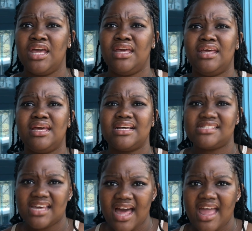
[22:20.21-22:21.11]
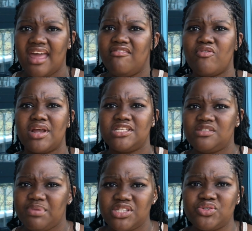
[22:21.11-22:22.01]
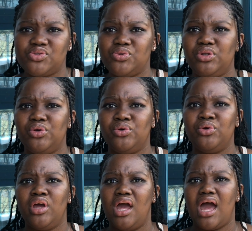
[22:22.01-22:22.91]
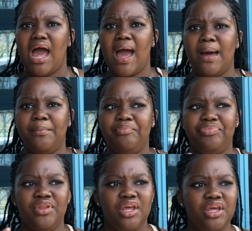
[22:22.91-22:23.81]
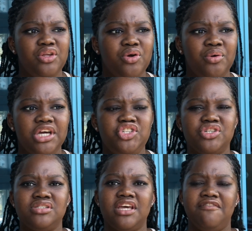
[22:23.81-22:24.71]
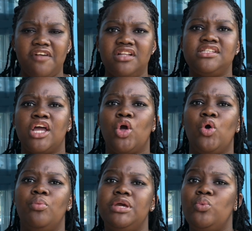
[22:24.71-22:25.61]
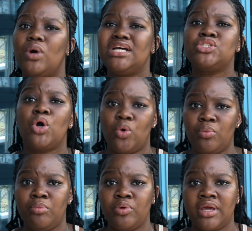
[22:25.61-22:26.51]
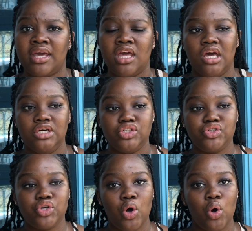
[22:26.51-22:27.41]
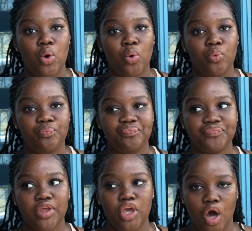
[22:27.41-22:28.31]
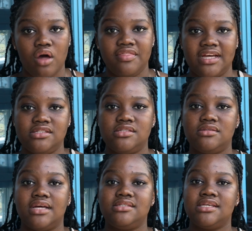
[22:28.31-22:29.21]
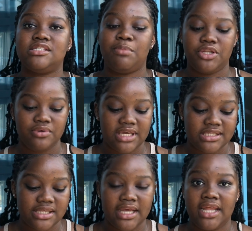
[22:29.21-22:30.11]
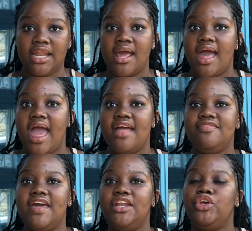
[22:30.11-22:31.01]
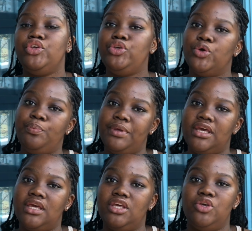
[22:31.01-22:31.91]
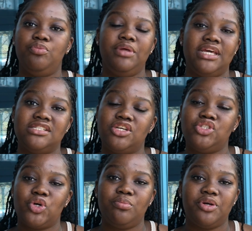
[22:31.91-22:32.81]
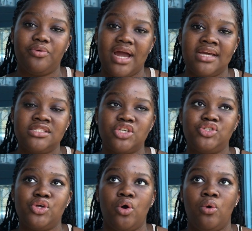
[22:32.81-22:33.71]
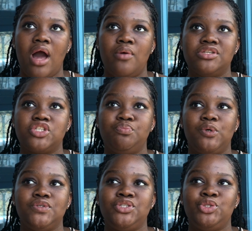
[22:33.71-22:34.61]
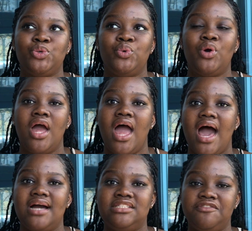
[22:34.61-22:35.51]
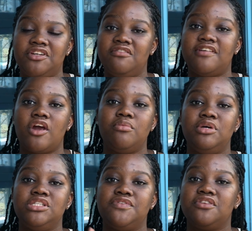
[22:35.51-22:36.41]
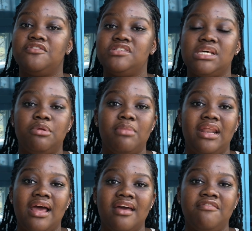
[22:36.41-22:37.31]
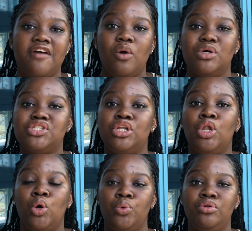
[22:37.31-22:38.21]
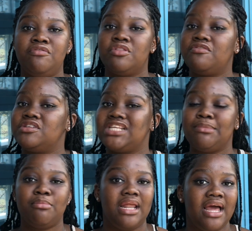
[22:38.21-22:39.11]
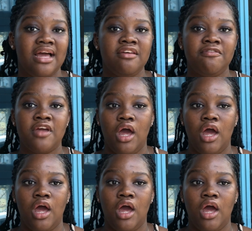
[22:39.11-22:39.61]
In Gasekai, everyone speaks Zulu. You know, it felt like home. It was home, okay? So yeah, that's it about UKZN. And then UP is in Joburg, right? So I was exposed to a different environment for the first time in my life. I was alone for the first time in my life.